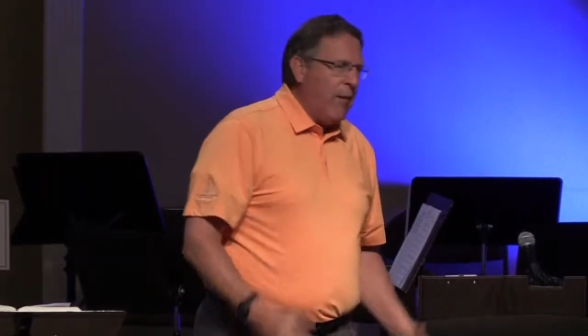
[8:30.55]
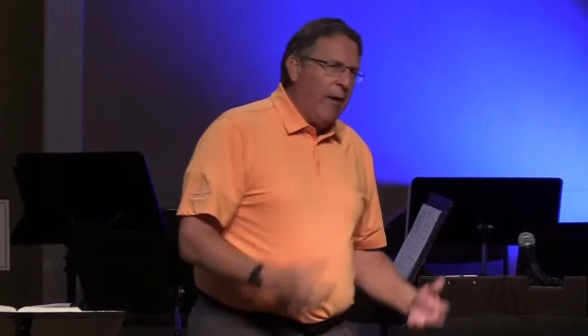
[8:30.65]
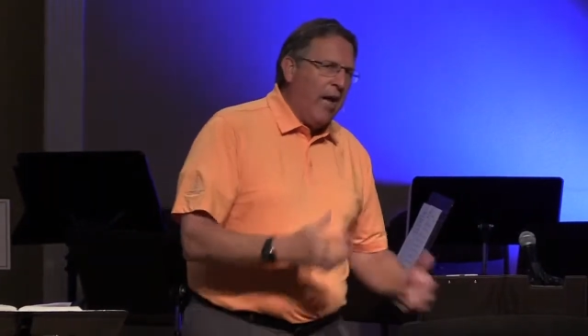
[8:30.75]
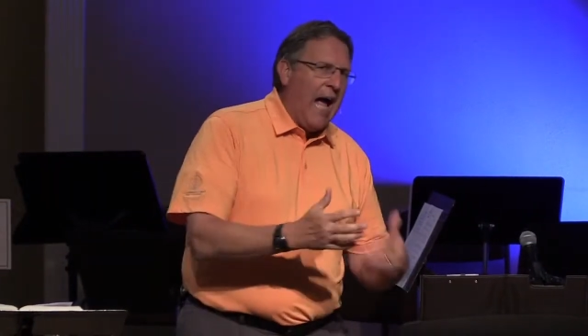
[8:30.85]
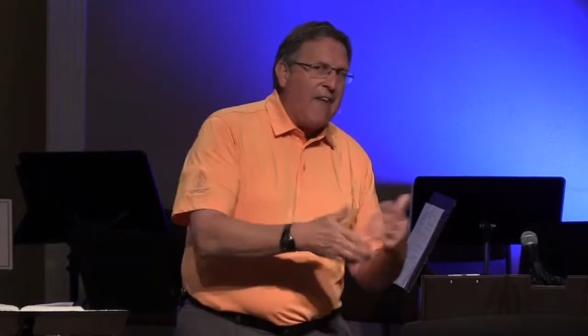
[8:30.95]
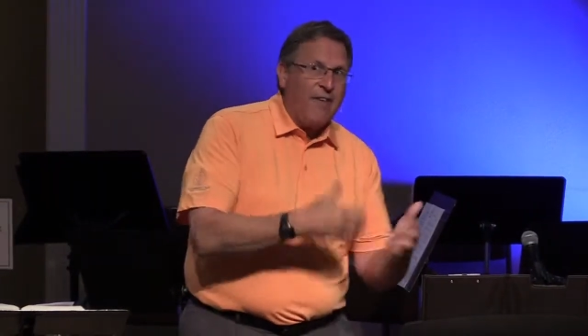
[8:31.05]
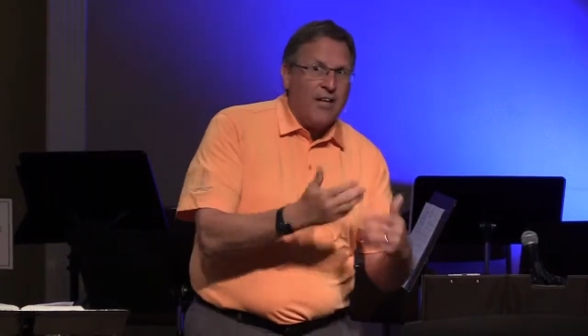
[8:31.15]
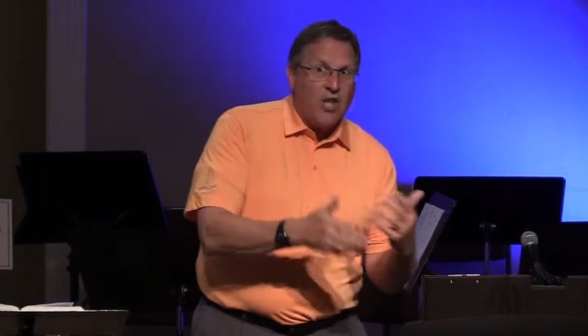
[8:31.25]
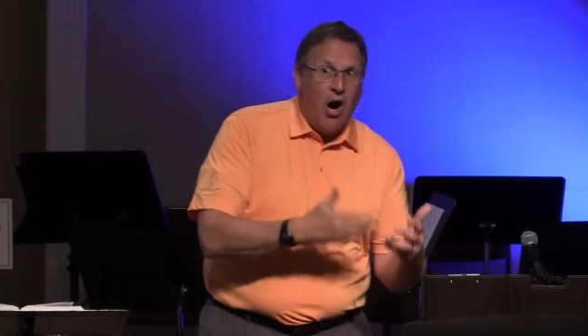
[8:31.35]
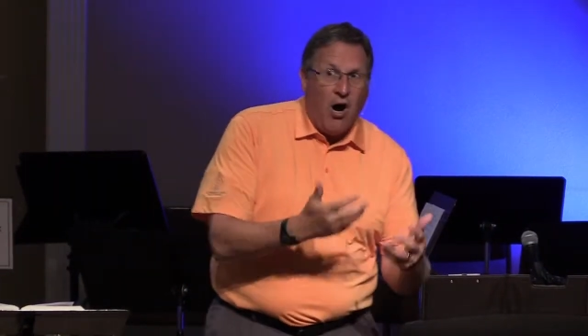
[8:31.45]
And when life
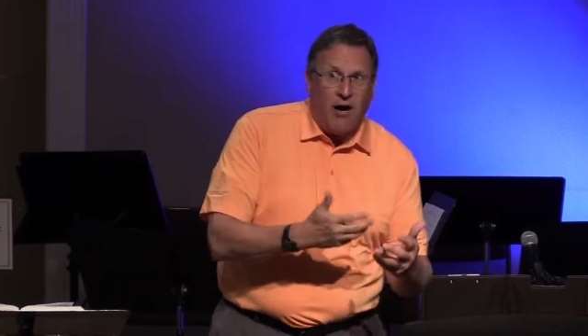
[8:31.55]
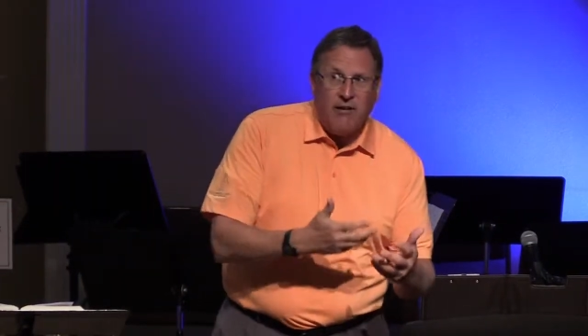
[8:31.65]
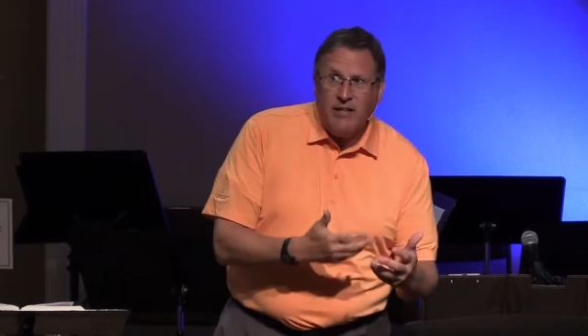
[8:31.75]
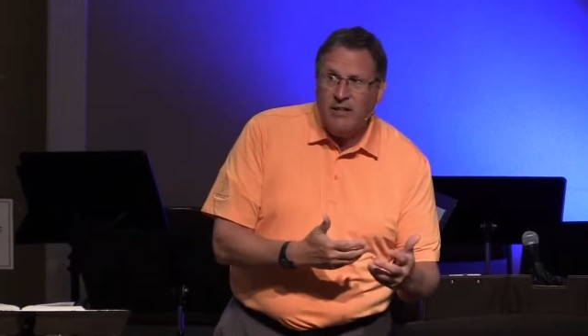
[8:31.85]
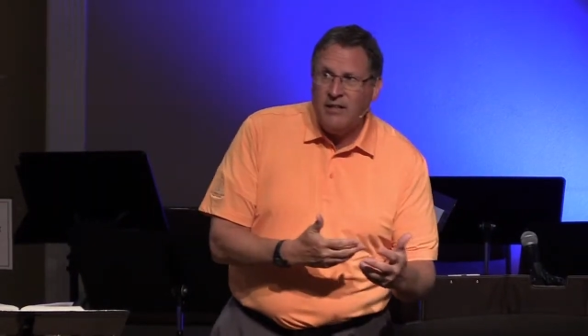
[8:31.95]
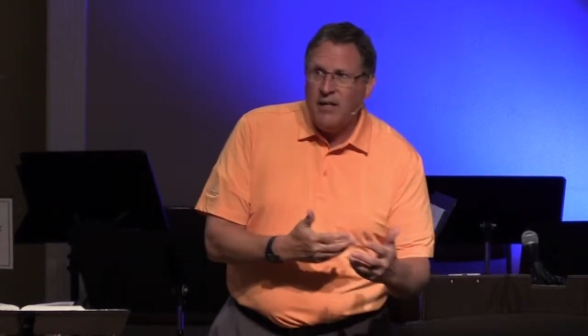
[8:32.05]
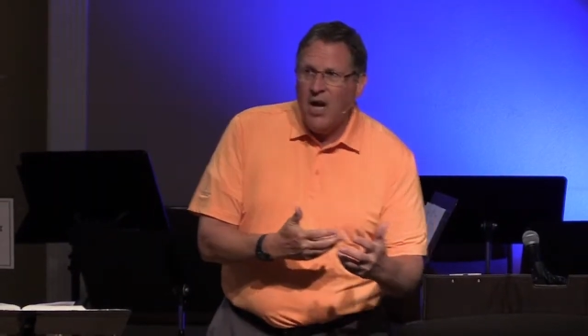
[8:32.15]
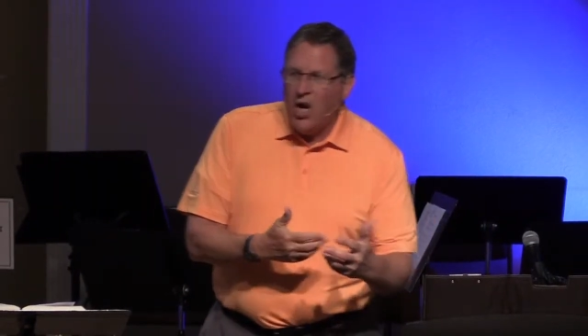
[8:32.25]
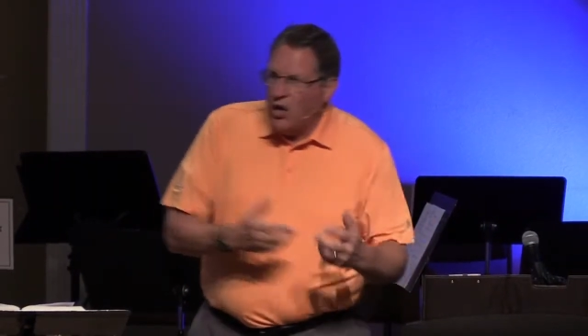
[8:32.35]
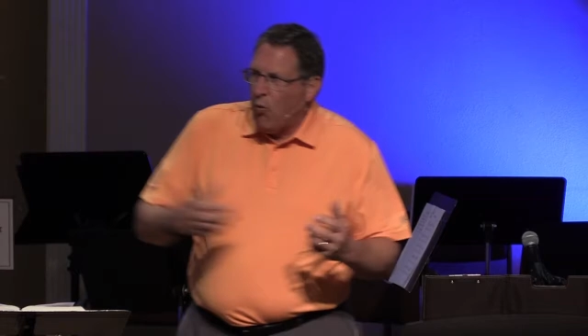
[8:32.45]
gets hard,
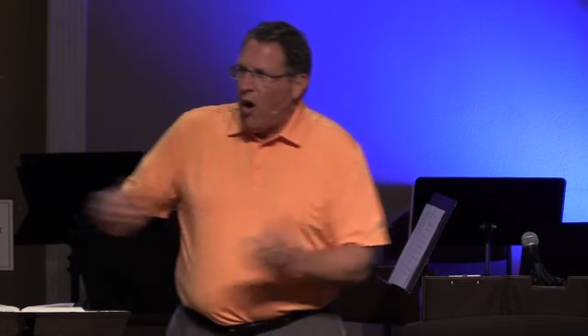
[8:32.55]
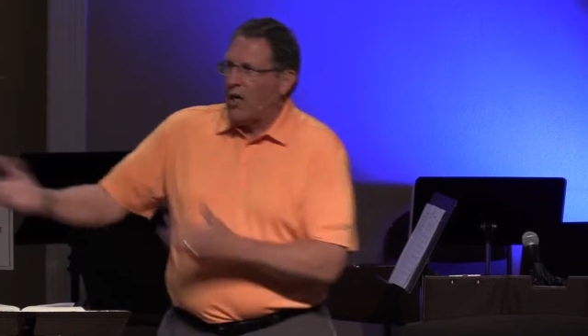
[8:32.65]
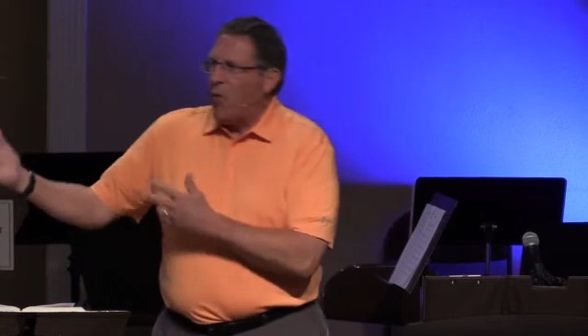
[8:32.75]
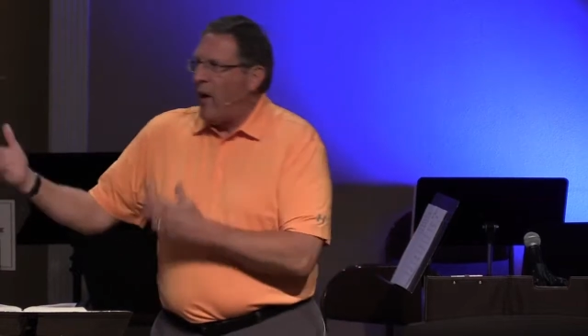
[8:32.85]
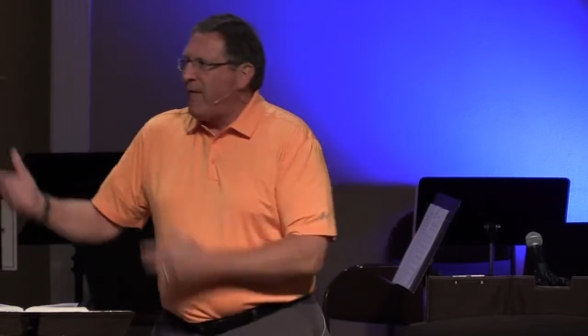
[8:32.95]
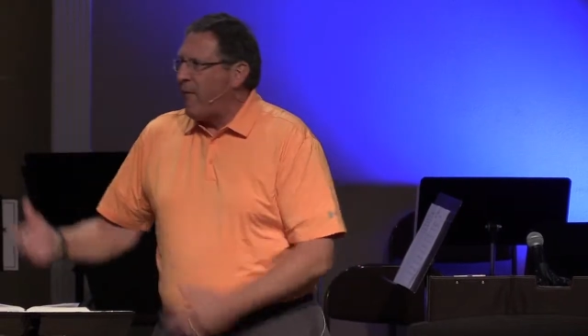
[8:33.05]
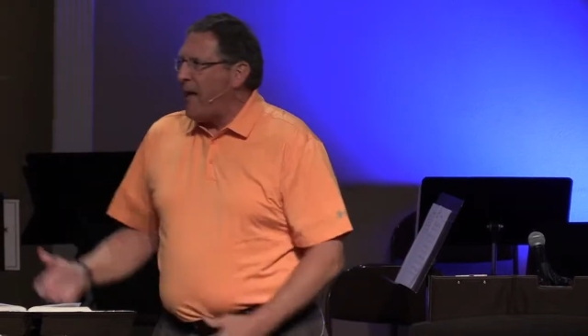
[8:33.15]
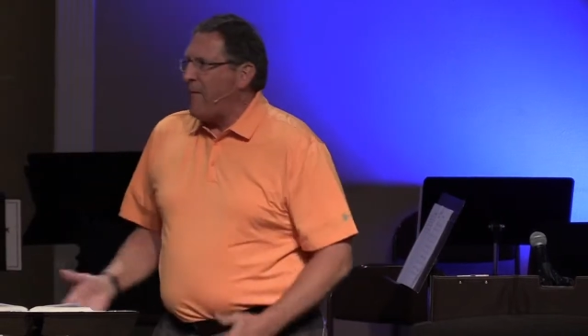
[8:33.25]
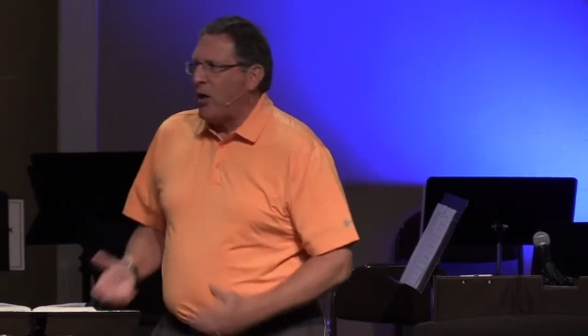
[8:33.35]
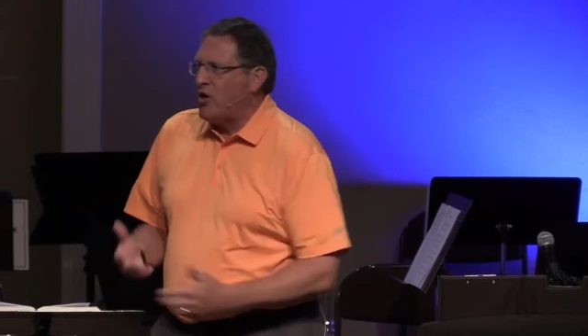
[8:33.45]
you walk away
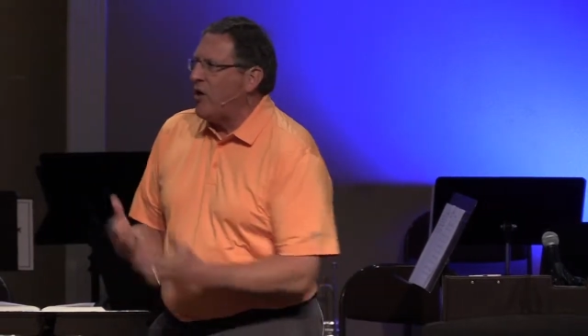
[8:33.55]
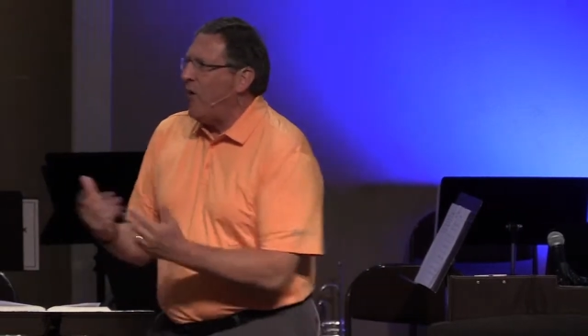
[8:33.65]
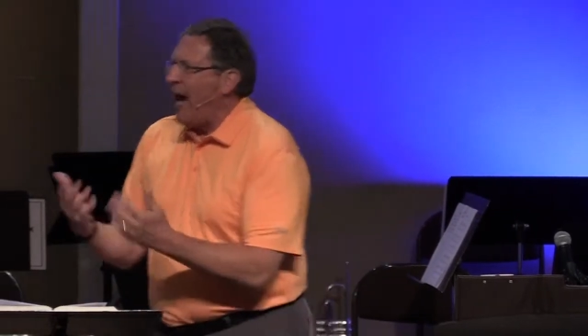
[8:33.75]
from that because you